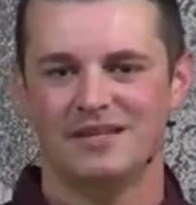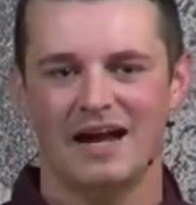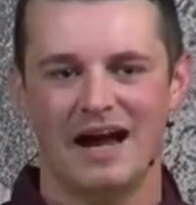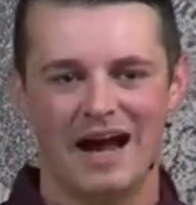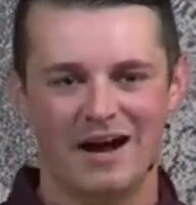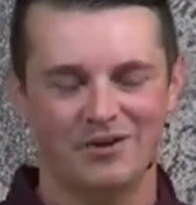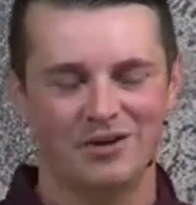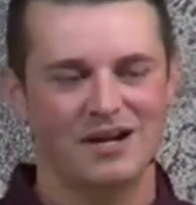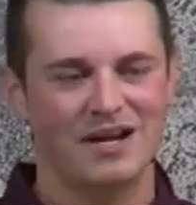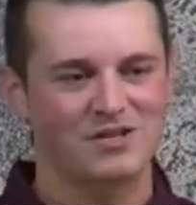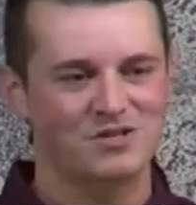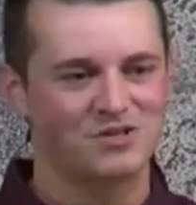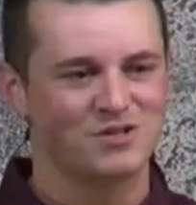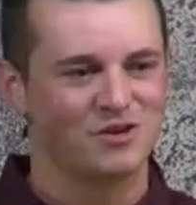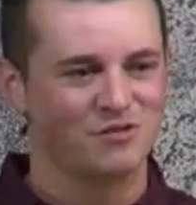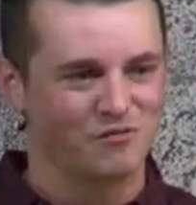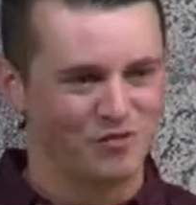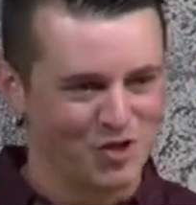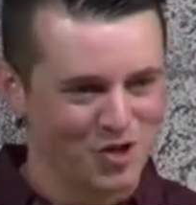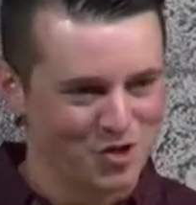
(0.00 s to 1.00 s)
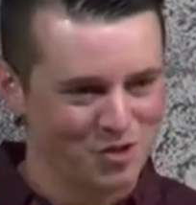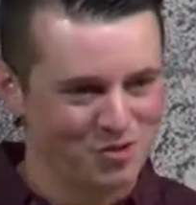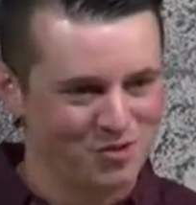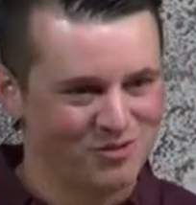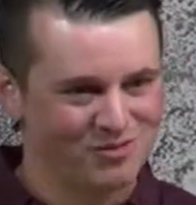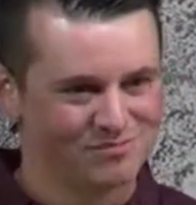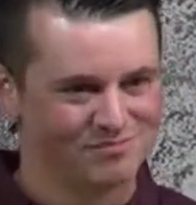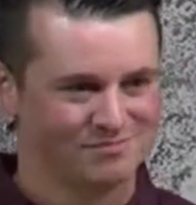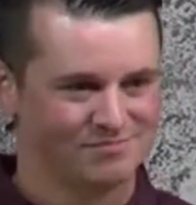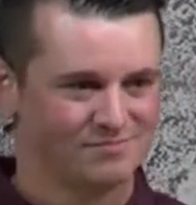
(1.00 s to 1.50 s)
How can I serve you?
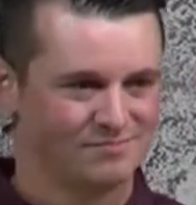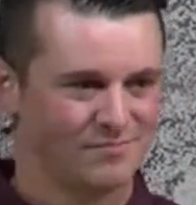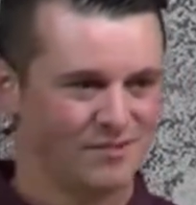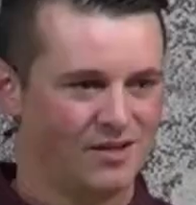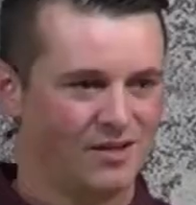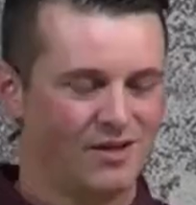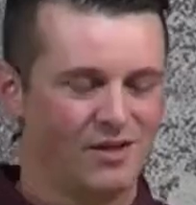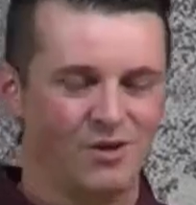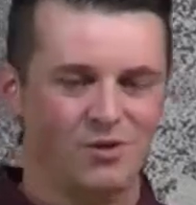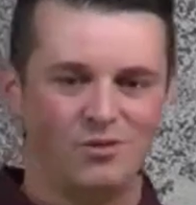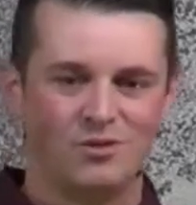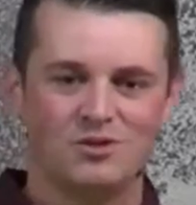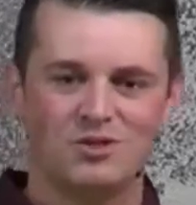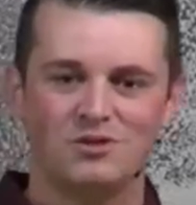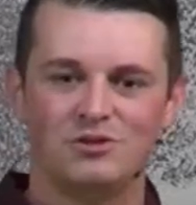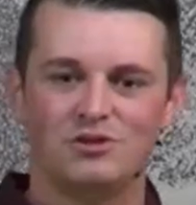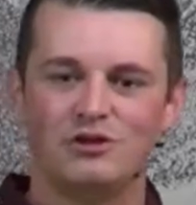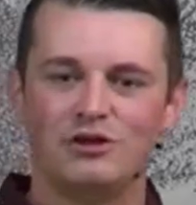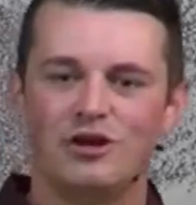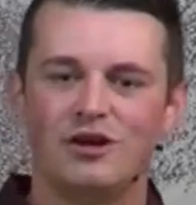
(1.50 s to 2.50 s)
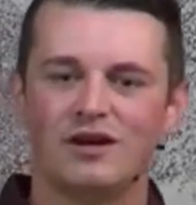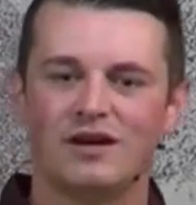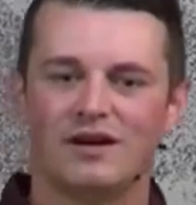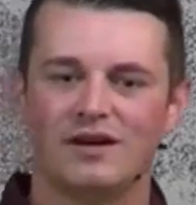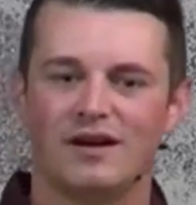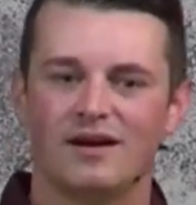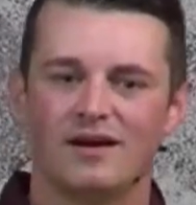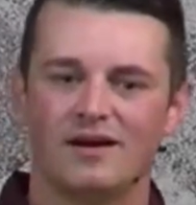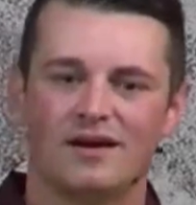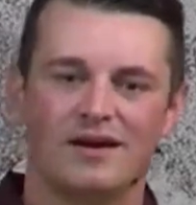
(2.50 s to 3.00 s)
Would you look
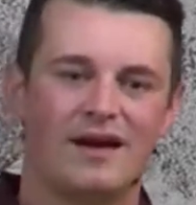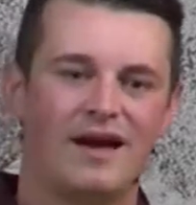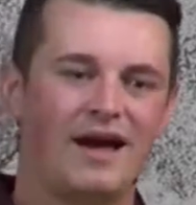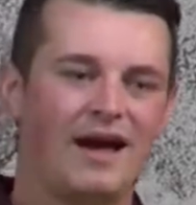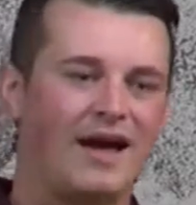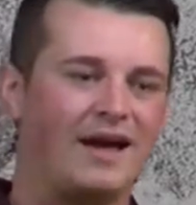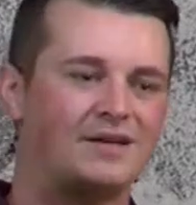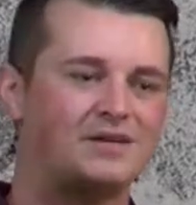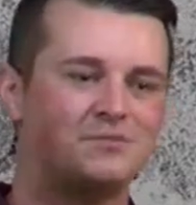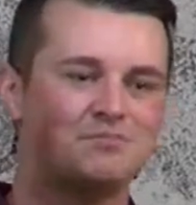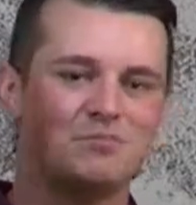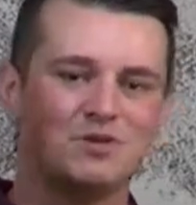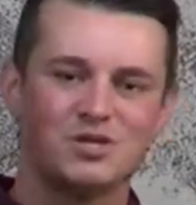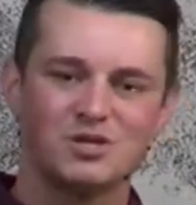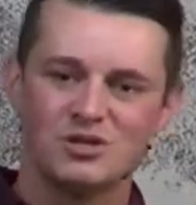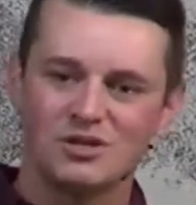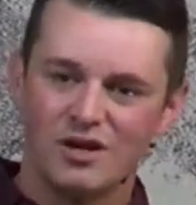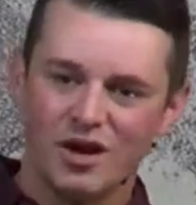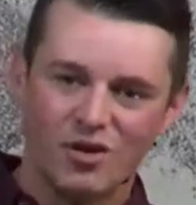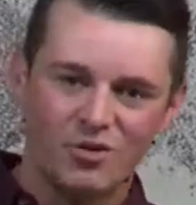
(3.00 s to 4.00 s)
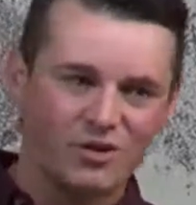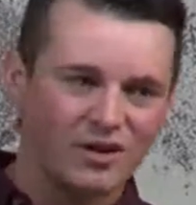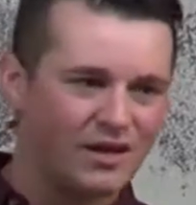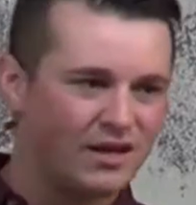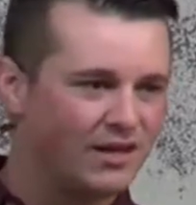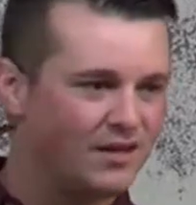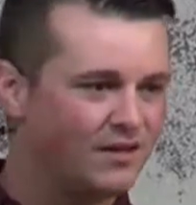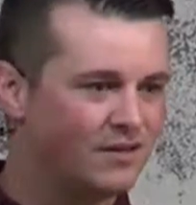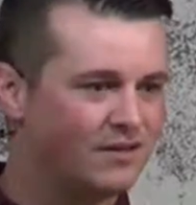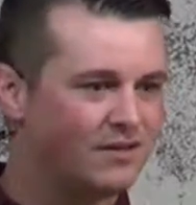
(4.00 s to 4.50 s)
at
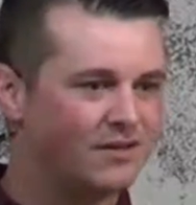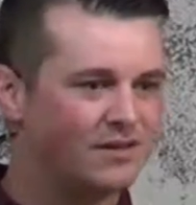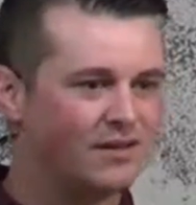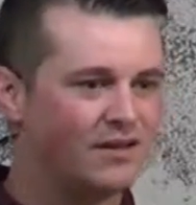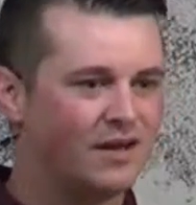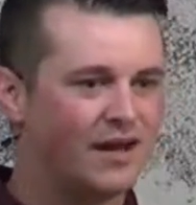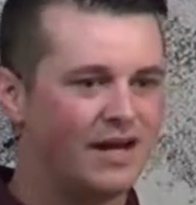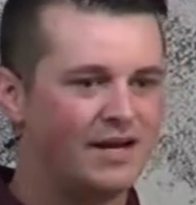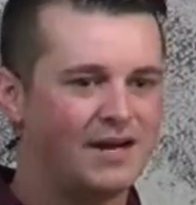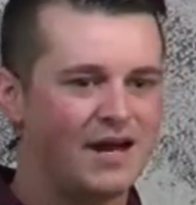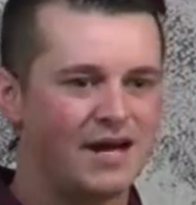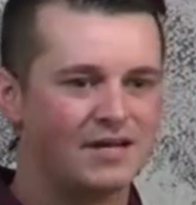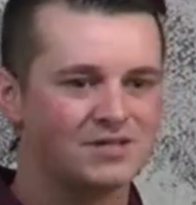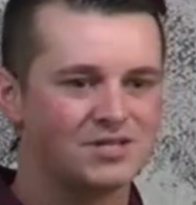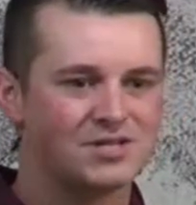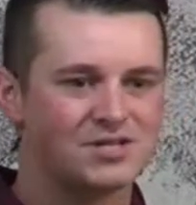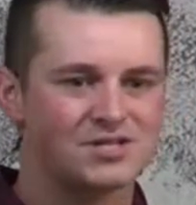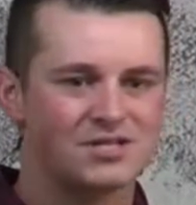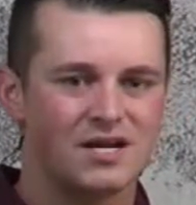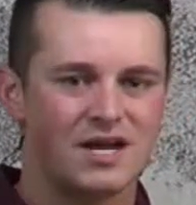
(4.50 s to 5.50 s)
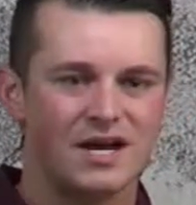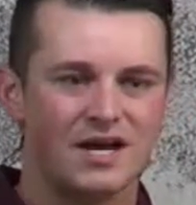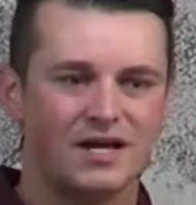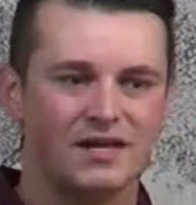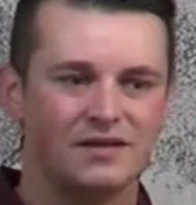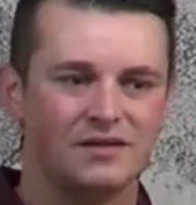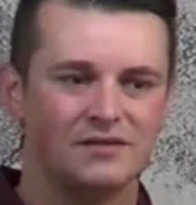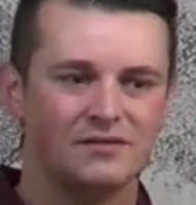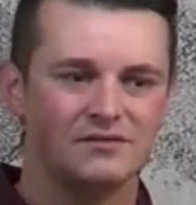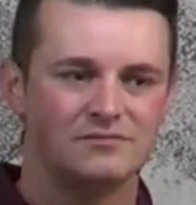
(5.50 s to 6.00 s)
Muskogee and not just
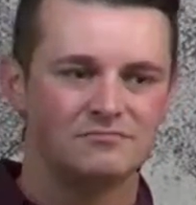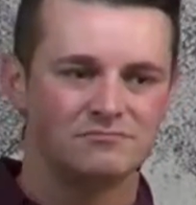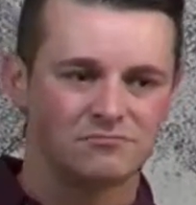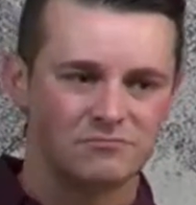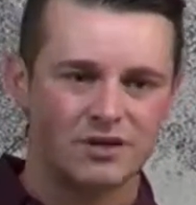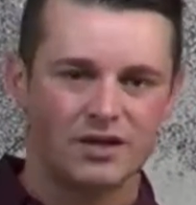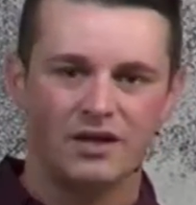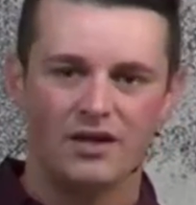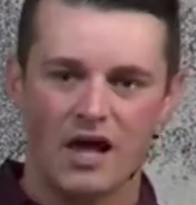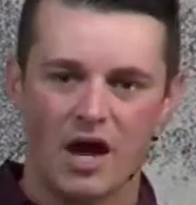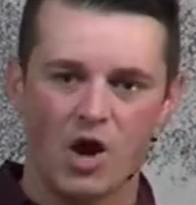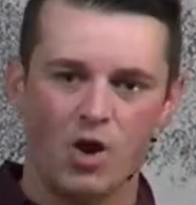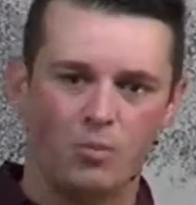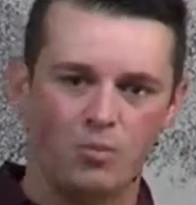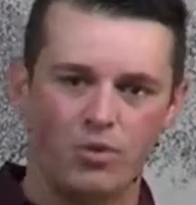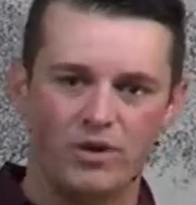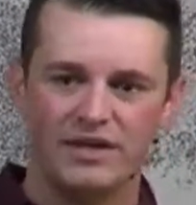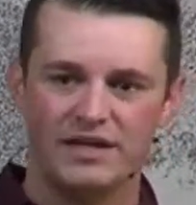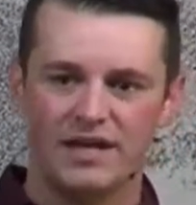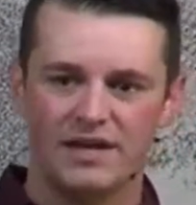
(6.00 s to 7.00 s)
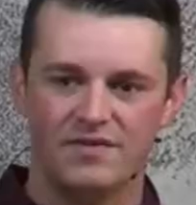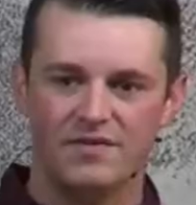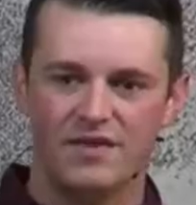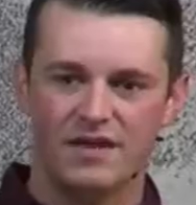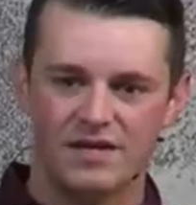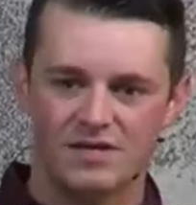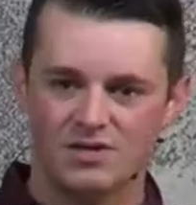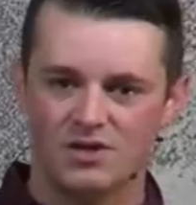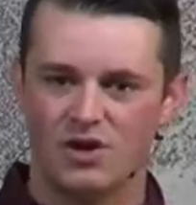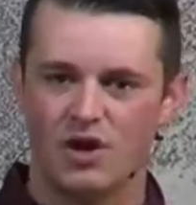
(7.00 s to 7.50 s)
say, well, I hope we get
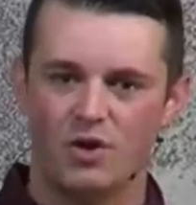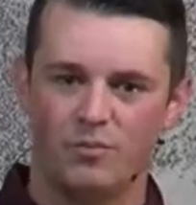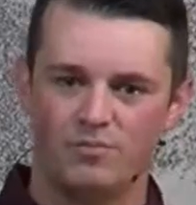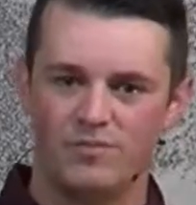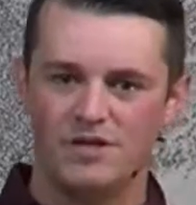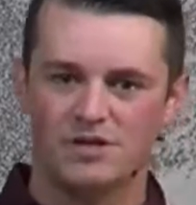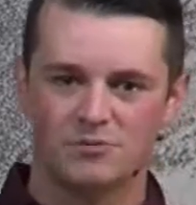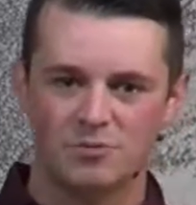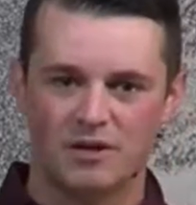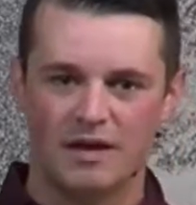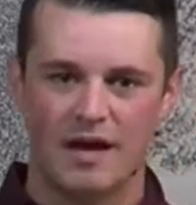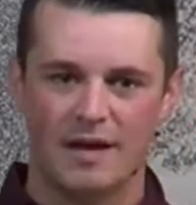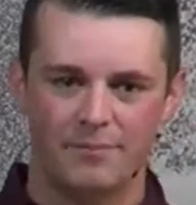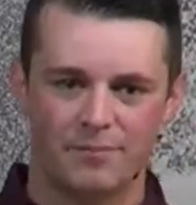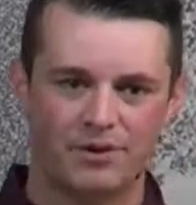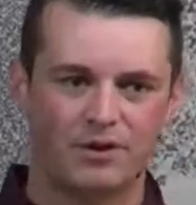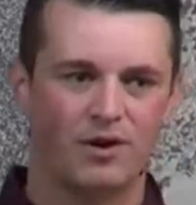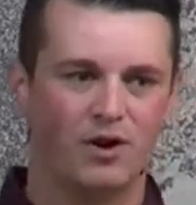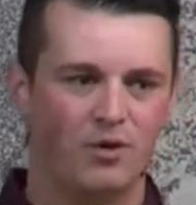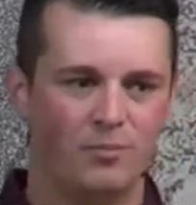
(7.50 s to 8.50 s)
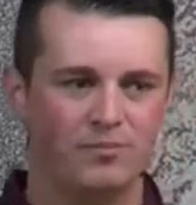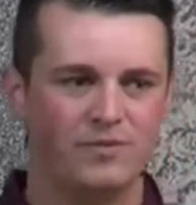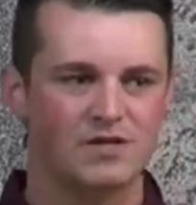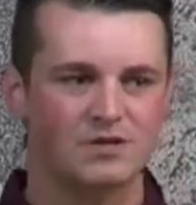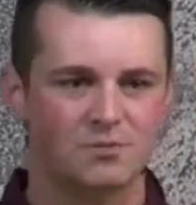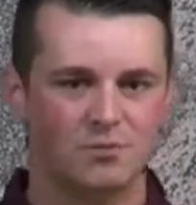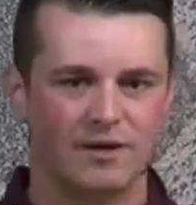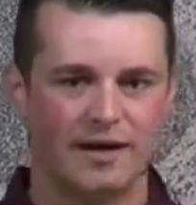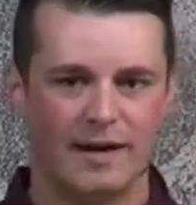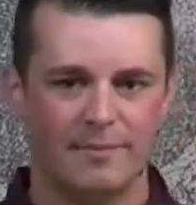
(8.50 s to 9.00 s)
this, or hope this would happen, or hope
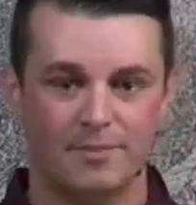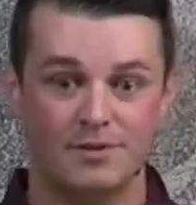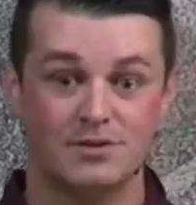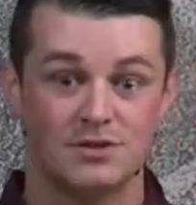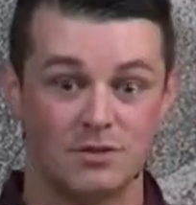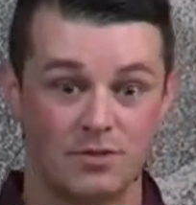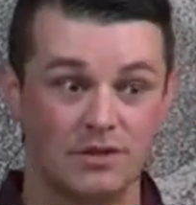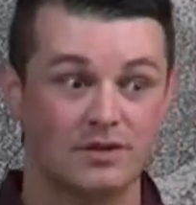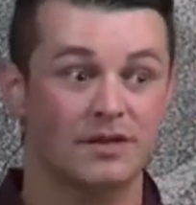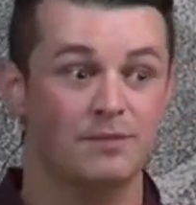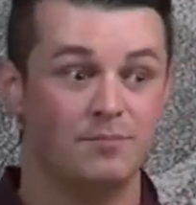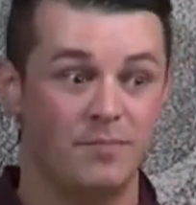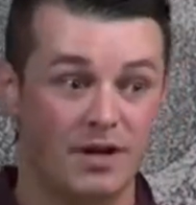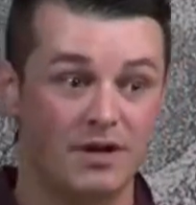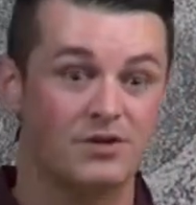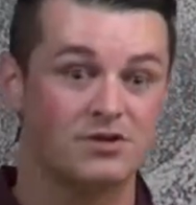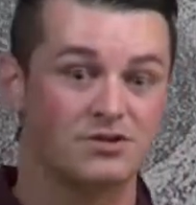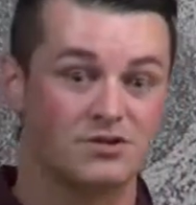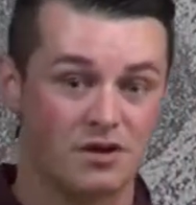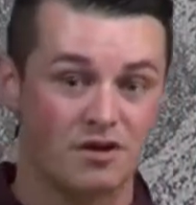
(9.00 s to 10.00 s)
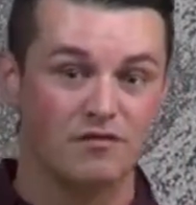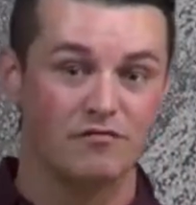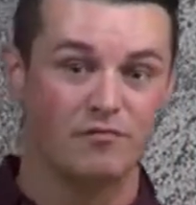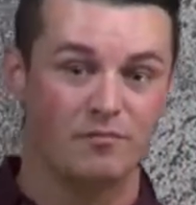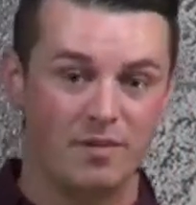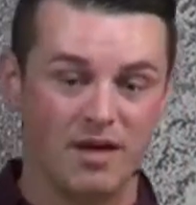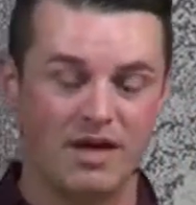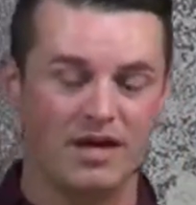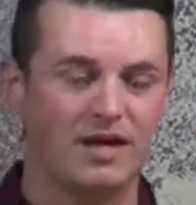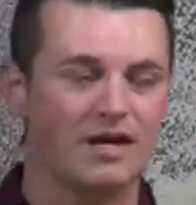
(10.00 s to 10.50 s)
this would happen so it can better
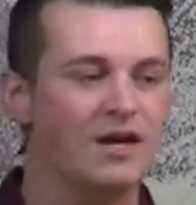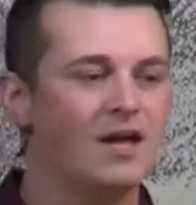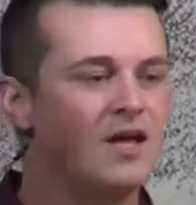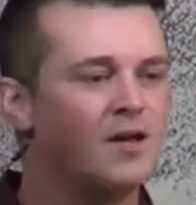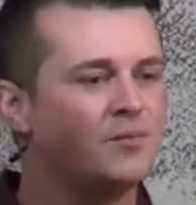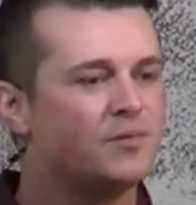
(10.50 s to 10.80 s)
serve me?